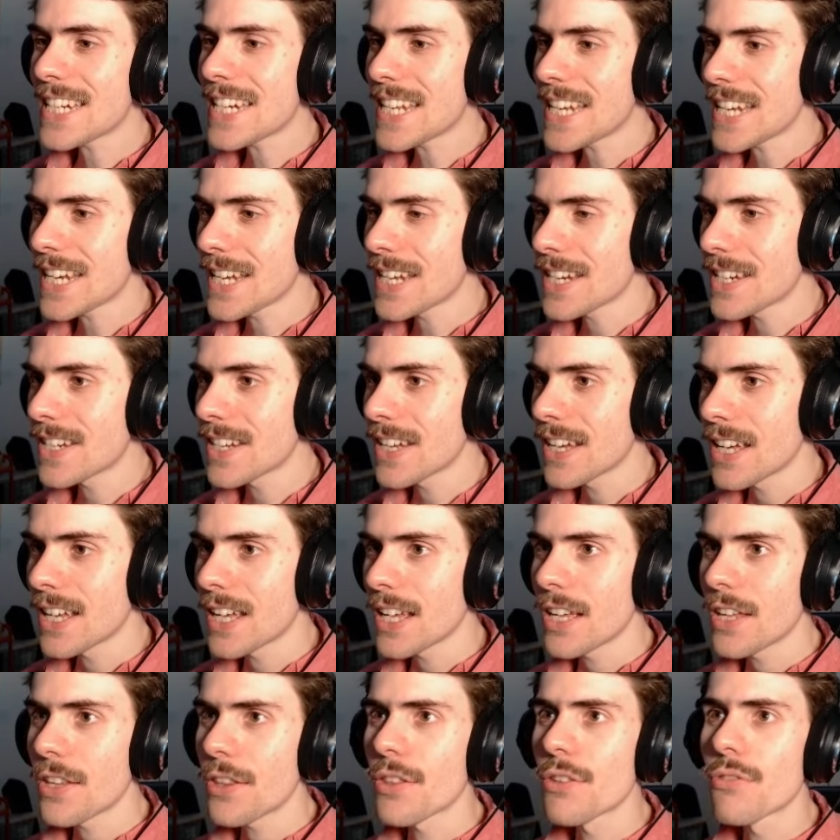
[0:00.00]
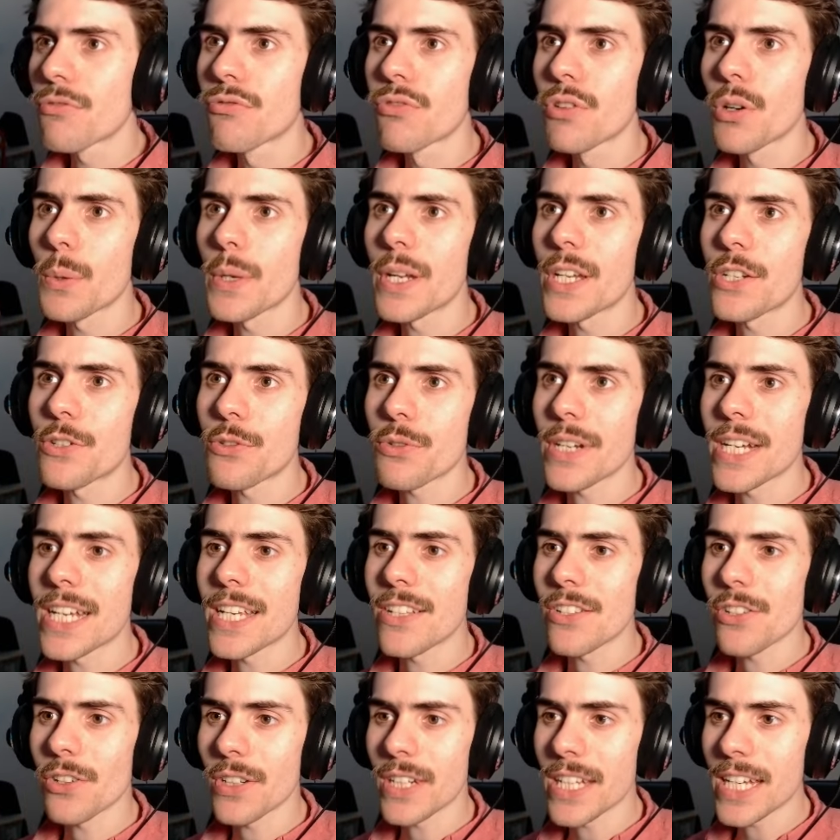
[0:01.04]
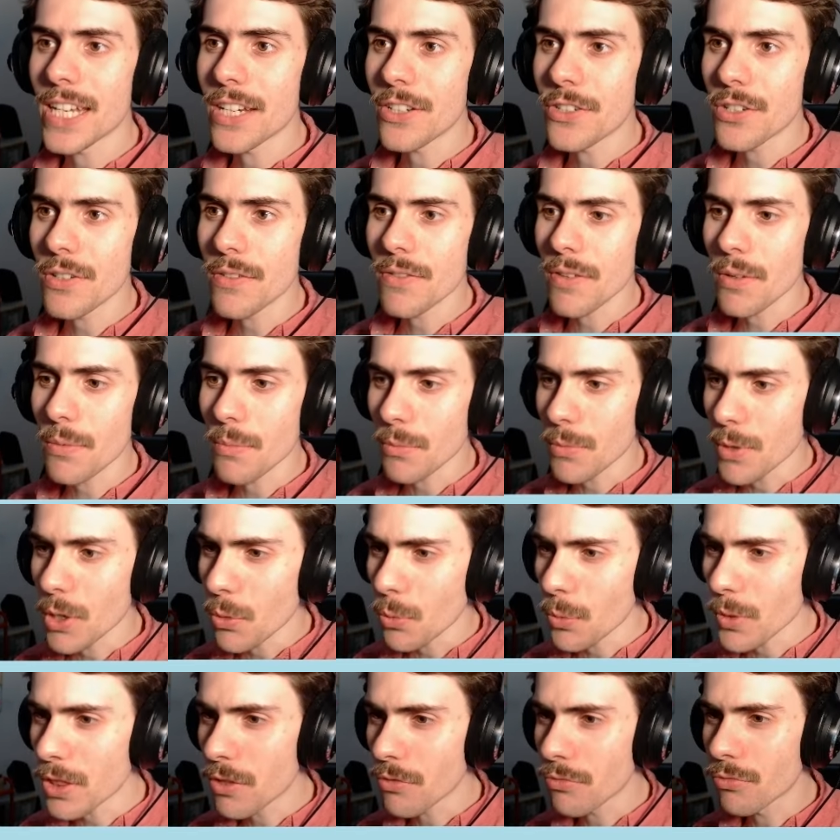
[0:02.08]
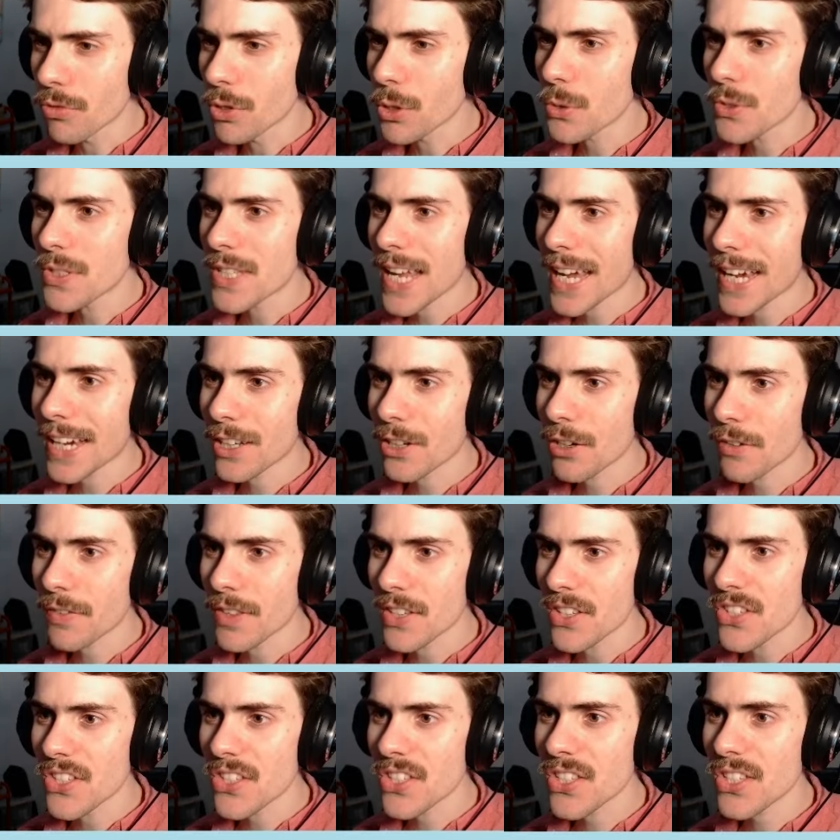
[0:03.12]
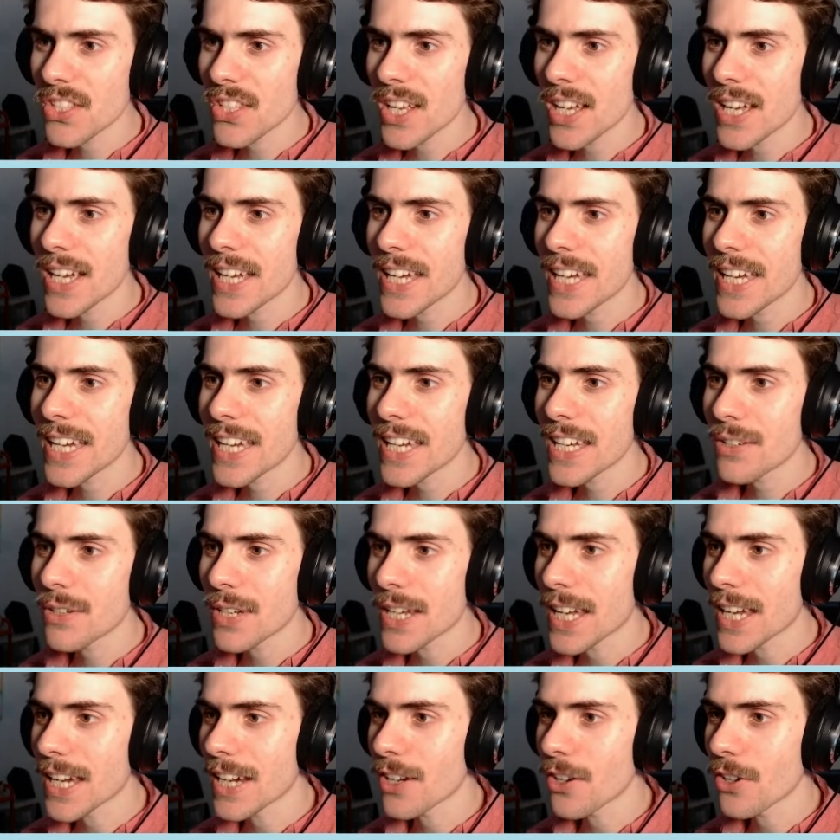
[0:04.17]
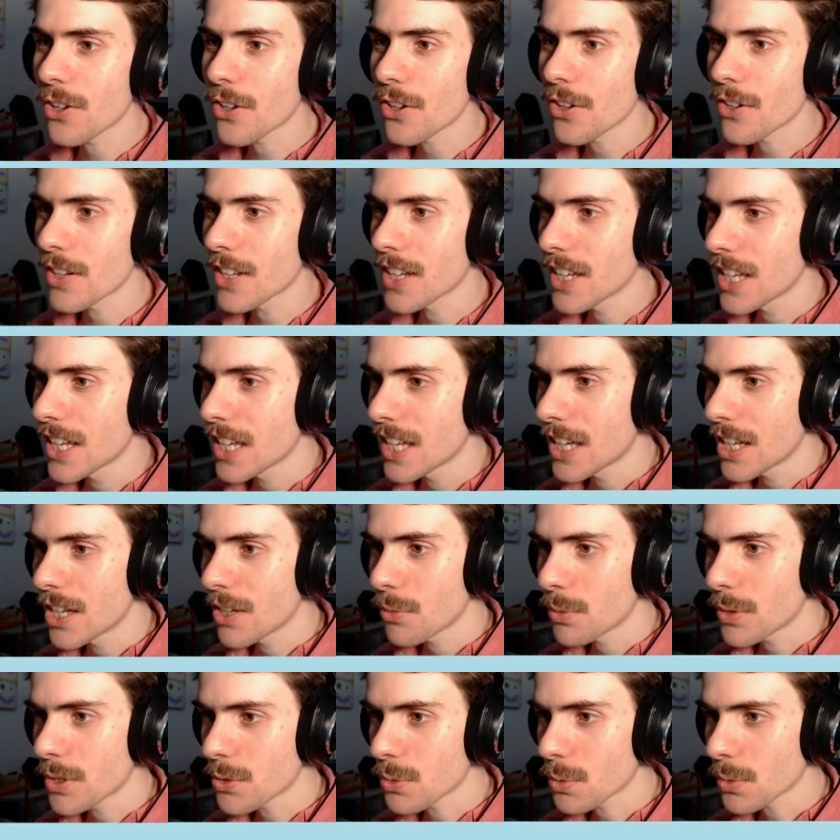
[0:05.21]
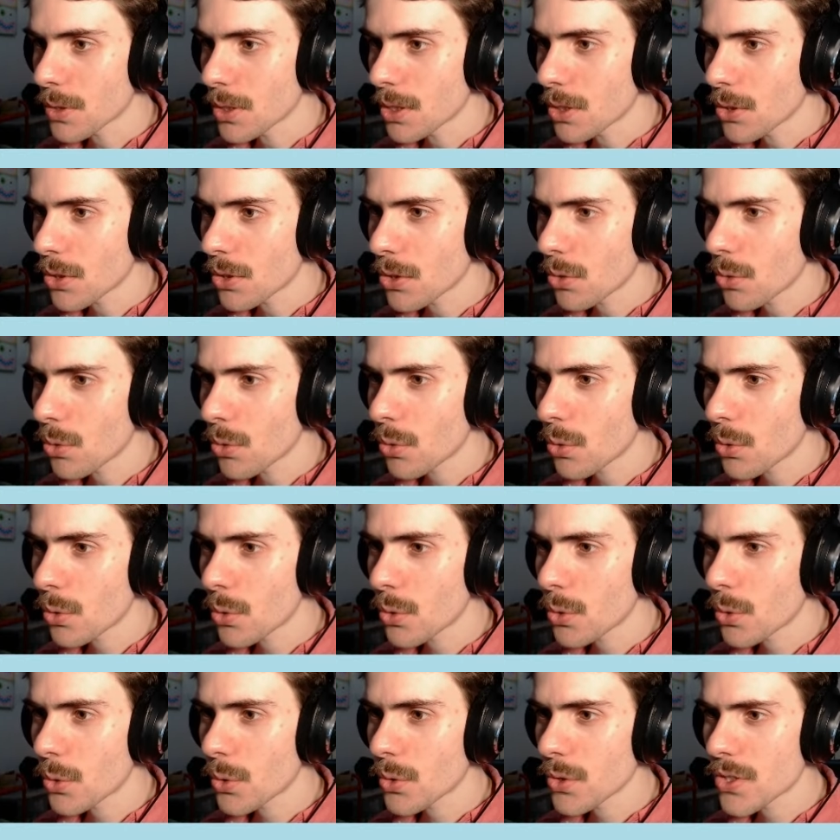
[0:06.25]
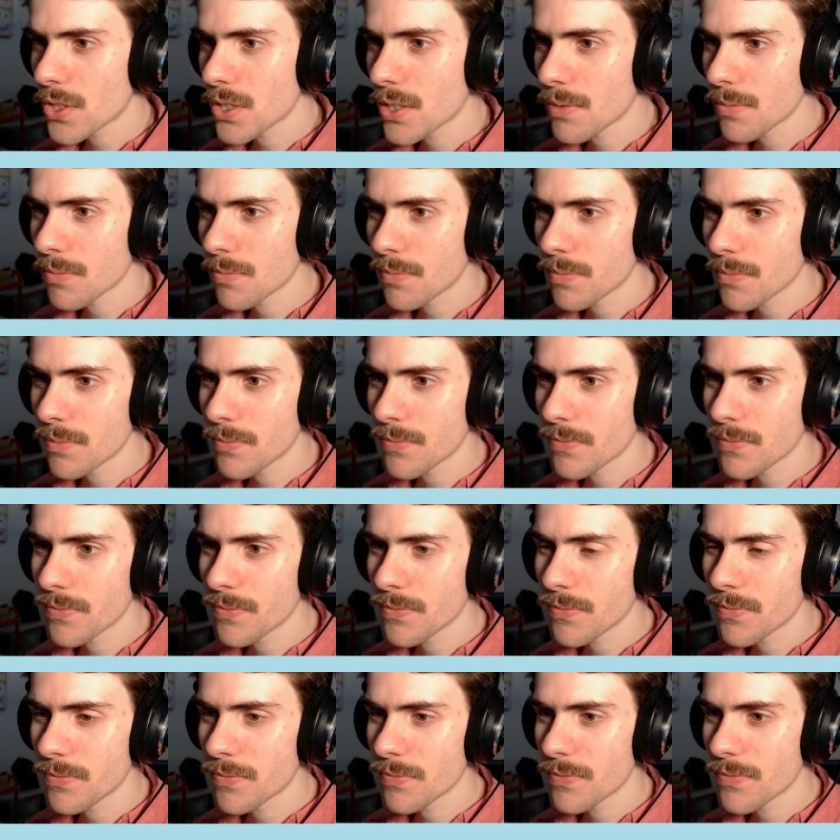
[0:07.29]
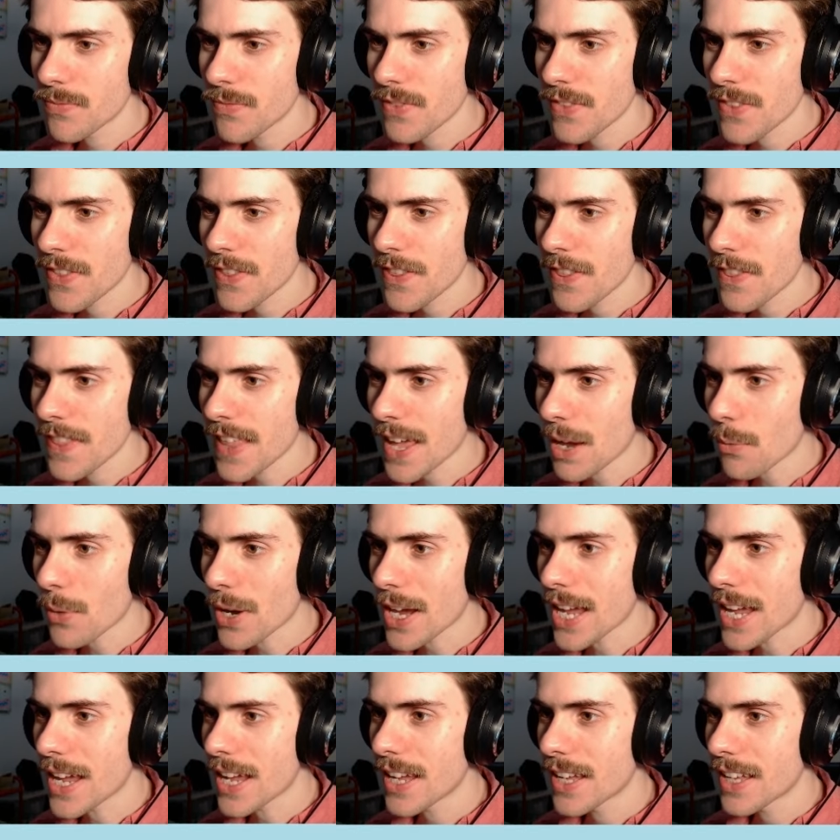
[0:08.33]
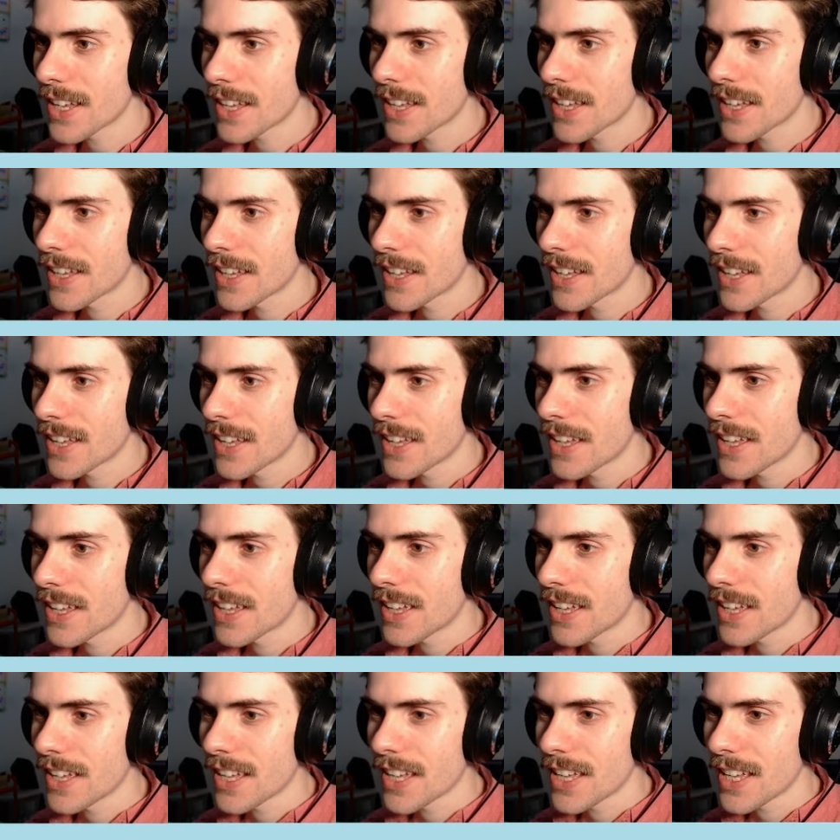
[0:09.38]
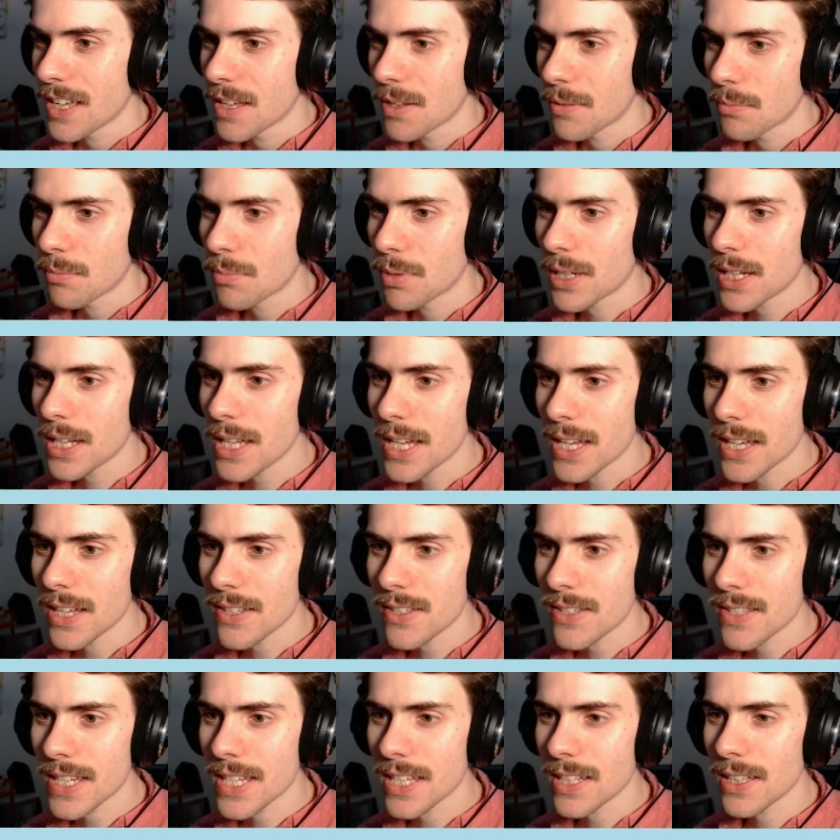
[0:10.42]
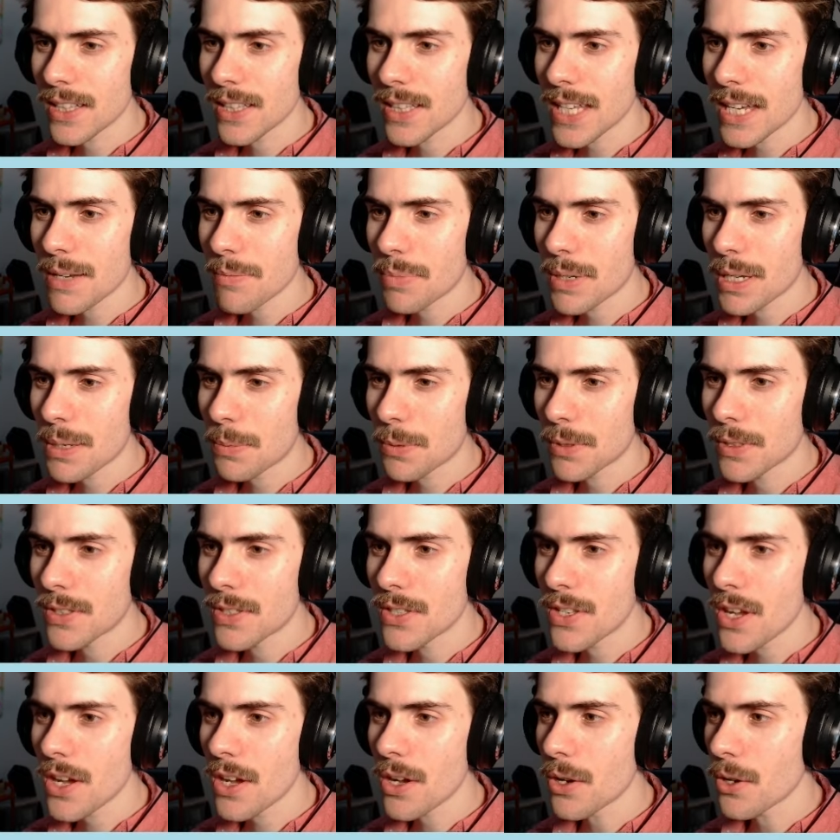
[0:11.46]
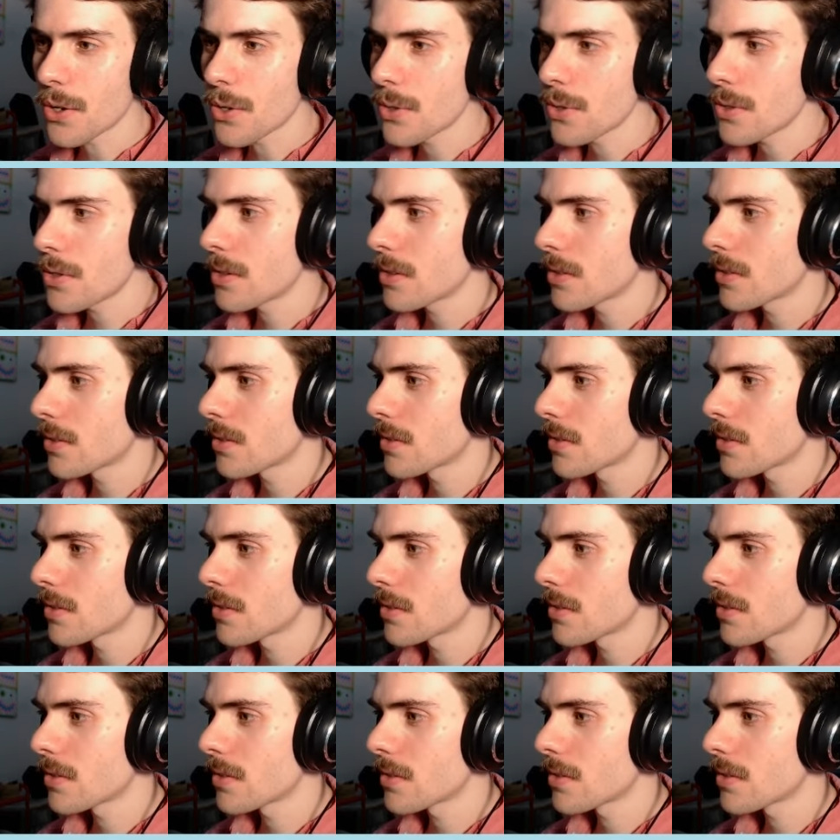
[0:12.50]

need the ruin trees on each of them, with the roots hanging off the side. Hang on, which will look awesome that way. Plus, it'll let people know